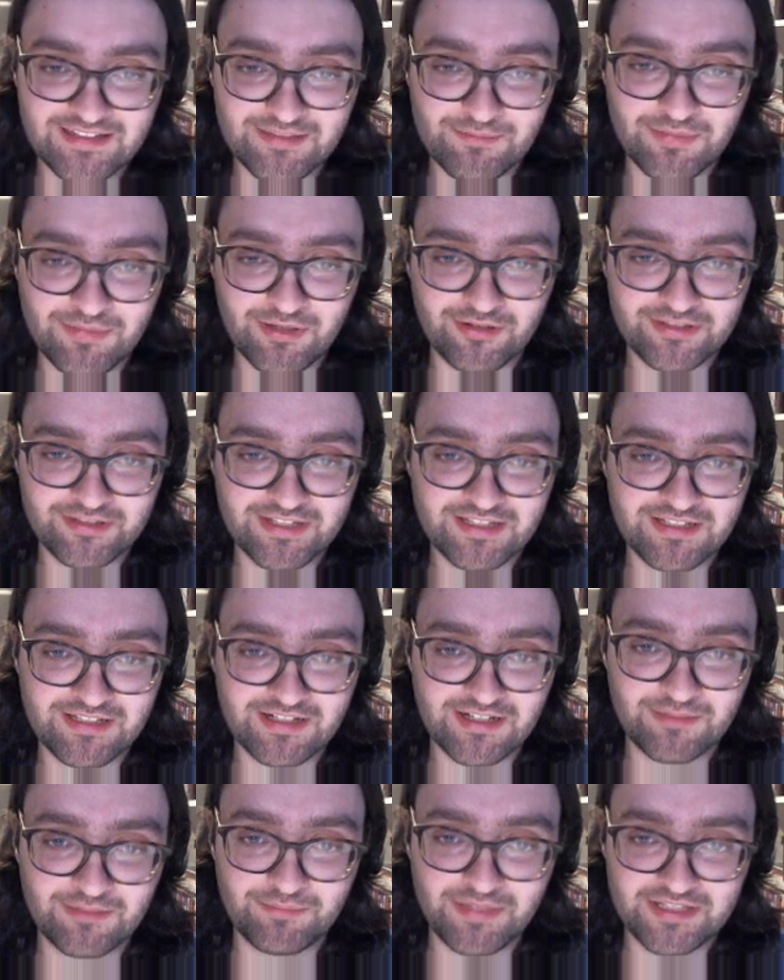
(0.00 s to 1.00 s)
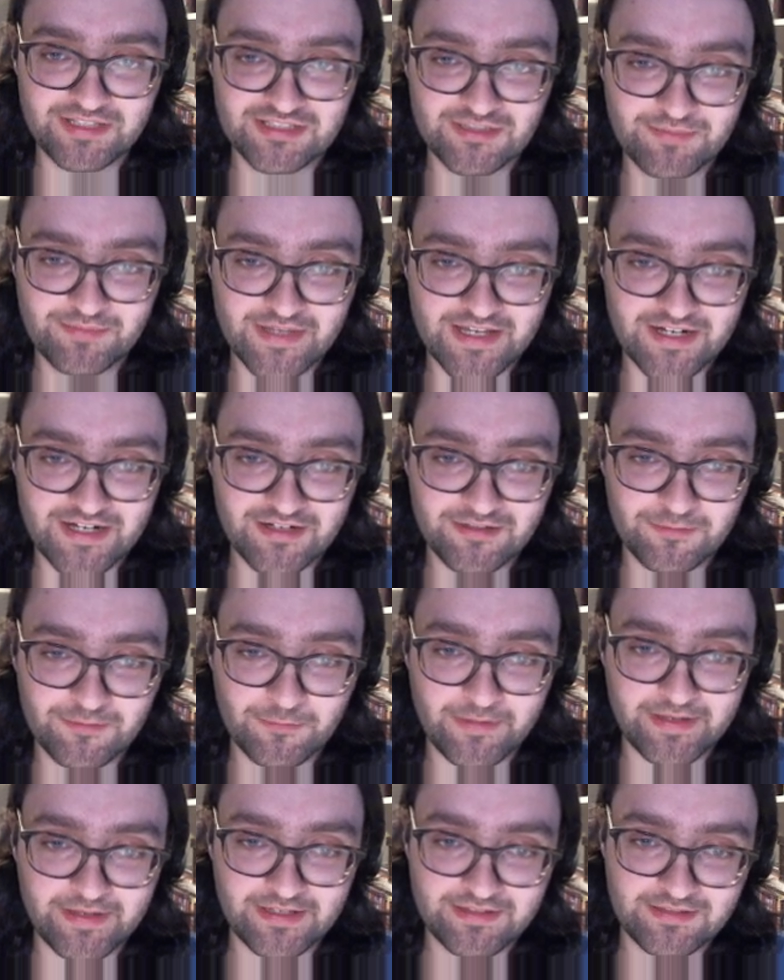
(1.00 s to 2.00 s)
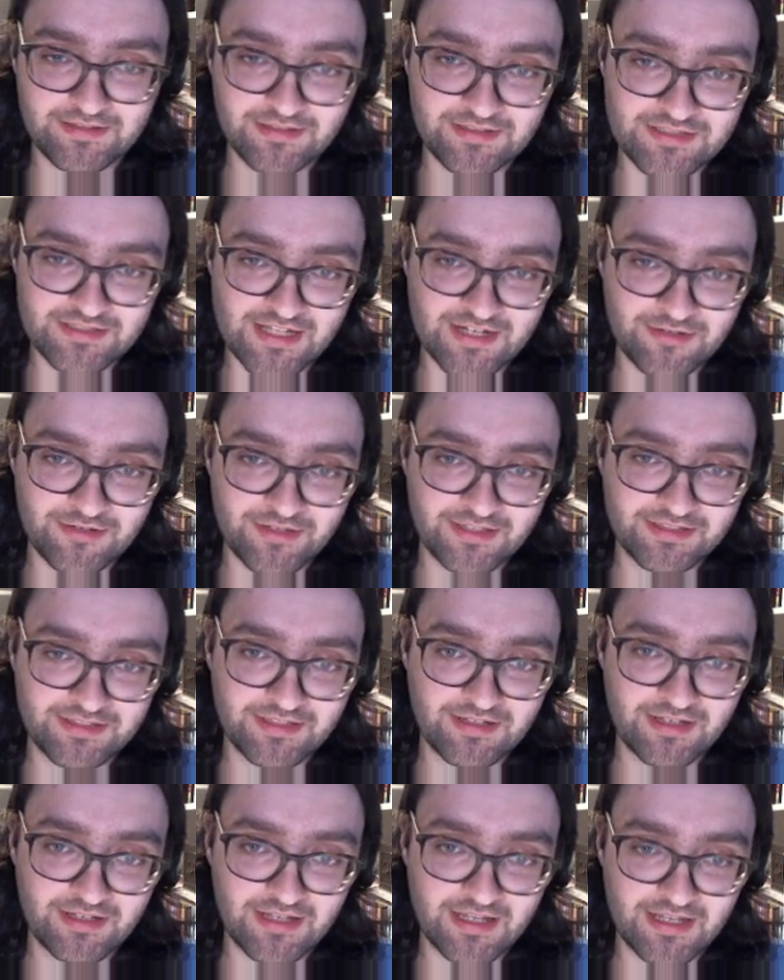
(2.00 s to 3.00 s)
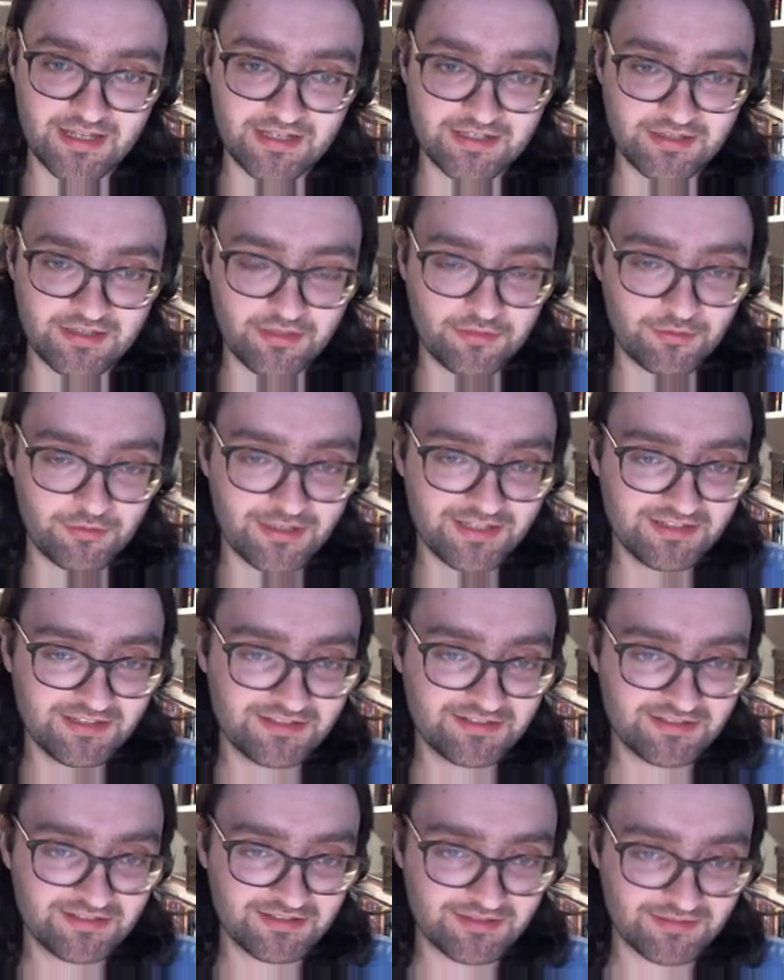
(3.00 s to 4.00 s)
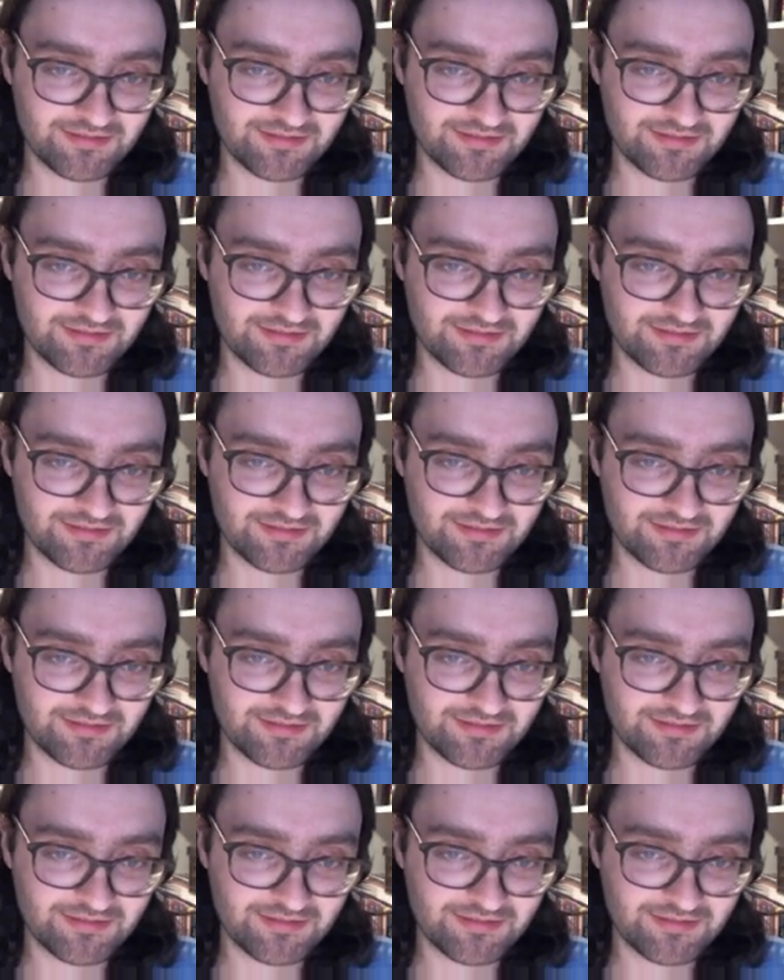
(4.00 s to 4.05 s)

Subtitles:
blocking our bishop here when it generated a threat.